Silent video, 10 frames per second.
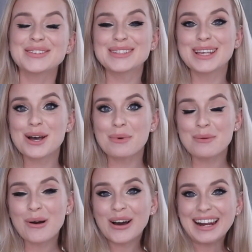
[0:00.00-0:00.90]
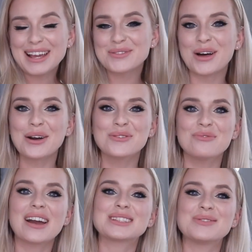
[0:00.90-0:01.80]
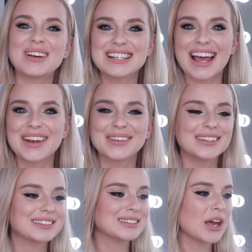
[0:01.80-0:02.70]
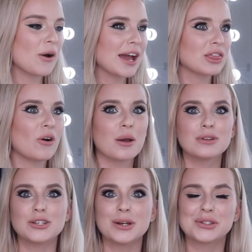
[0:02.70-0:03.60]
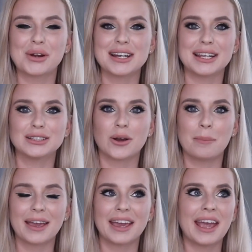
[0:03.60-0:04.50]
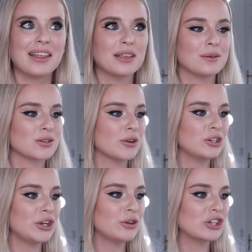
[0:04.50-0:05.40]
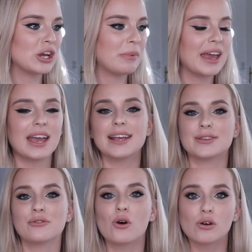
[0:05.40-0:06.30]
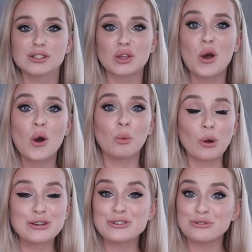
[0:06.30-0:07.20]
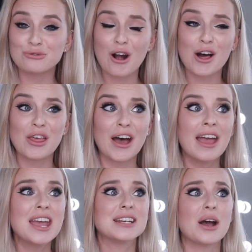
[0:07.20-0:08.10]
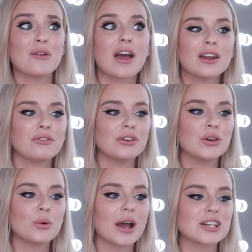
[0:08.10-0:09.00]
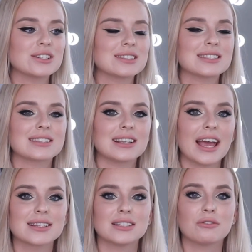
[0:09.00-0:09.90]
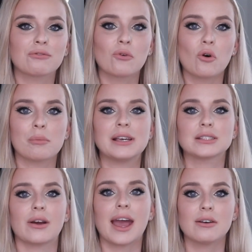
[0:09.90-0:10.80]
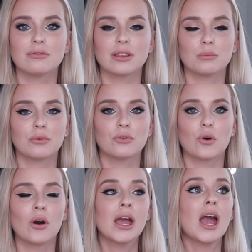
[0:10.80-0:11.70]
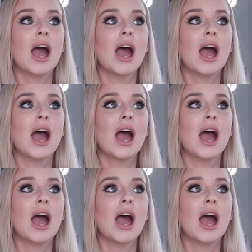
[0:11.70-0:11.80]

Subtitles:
What's up? I'm Hollie and welcome back to my channel. So I thought I would do a trending topic again that was on YouTube. It is, of course, would you rather. Now I've had a few questions selected for me, so I haven't read them before